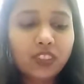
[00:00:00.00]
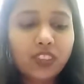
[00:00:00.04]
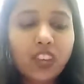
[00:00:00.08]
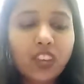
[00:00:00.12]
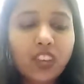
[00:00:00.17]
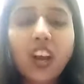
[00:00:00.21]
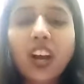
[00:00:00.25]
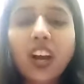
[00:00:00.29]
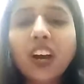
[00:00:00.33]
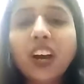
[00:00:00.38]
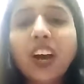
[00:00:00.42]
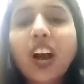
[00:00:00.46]

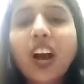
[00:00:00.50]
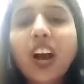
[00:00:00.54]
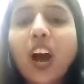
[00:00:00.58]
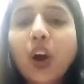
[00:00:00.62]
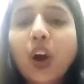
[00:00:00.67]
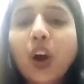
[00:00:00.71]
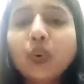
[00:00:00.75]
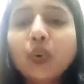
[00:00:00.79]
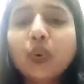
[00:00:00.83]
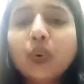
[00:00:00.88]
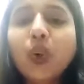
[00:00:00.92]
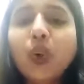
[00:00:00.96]

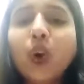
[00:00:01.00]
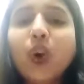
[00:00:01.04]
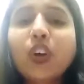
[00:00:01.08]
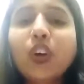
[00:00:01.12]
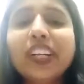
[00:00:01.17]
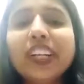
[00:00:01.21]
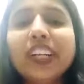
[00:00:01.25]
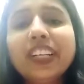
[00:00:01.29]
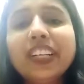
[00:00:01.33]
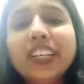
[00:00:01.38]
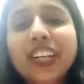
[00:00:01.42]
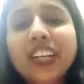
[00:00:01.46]
how
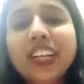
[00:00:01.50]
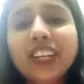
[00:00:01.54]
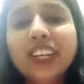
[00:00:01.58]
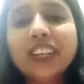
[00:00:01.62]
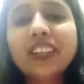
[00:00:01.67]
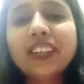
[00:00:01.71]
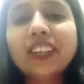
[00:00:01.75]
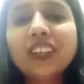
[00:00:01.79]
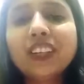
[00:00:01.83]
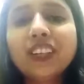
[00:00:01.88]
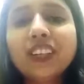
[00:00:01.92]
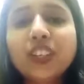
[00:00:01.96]
long it take
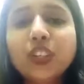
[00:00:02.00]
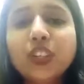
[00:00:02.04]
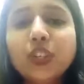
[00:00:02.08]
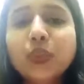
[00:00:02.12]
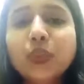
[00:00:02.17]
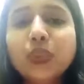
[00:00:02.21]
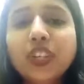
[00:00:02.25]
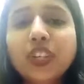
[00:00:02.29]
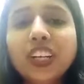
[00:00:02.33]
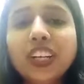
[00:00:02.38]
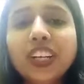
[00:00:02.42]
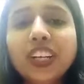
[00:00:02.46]

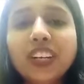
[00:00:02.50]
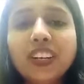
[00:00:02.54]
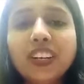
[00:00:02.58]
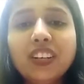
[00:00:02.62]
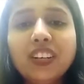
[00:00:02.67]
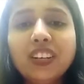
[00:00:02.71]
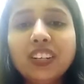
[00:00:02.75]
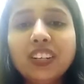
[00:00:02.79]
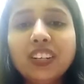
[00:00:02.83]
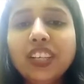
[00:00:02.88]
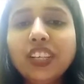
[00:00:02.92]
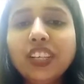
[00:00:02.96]

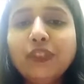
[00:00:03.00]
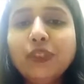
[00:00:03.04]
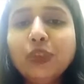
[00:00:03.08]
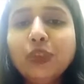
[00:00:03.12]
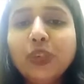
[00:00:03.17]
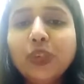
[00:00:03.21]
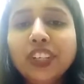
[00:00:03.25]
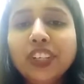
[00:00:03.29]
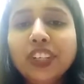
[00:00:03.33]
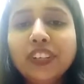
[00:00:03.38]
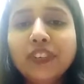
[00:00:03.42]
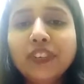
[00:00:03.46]
give
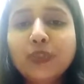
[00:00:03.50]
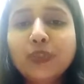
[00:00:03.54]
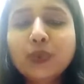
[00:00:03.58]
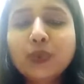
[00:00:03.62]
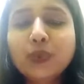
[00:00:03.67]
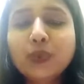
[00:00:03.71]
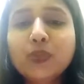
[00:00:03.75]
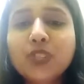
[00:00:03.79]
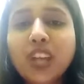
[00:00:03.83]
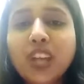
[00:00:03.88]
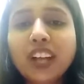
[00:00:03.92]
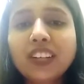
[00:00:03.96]
you
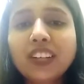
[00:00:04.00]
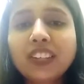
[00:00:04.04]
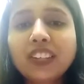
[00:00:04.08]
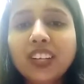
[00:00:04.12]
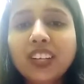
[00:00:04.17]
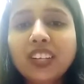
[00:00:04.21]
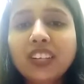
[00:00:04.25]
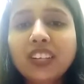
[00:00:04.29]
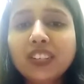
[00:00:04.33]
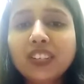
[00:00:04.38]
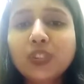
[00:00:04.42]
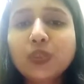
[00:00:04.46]
interviews and
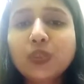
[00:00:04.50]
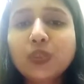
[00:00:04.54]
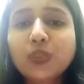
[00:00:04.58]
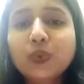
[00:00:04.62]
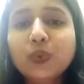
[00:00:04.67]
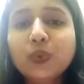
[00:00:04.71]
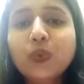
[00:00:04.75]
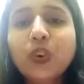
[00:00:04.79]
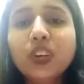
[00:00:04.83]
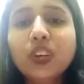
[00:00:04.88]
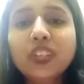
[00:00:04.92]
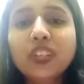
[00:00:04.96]
then
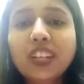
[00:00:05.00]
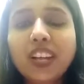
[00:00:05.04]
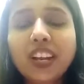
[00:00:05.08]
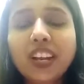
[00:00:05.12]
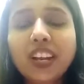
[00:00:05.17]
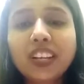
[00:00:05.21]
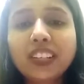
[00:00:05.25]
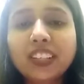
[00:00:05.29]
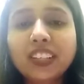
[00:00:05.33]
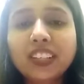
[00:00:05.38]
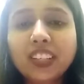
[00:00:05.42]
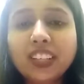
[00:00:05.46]
you got
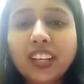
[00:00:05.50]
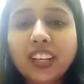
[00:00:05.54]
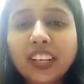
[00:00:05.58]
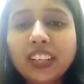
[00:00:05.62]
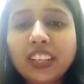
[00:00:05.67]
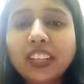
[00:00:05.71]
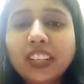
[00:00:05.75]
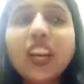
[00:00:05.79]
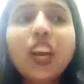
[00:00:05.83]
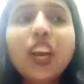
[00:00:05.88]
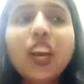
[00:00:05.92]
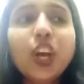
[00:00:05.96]
selected?
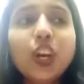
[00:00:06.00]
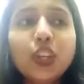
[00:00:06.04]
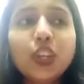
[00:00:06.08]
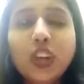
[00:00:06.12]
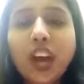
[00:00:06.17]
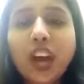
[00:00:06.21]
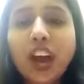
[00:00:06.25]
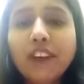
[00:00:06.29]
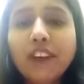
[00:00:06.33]
Like you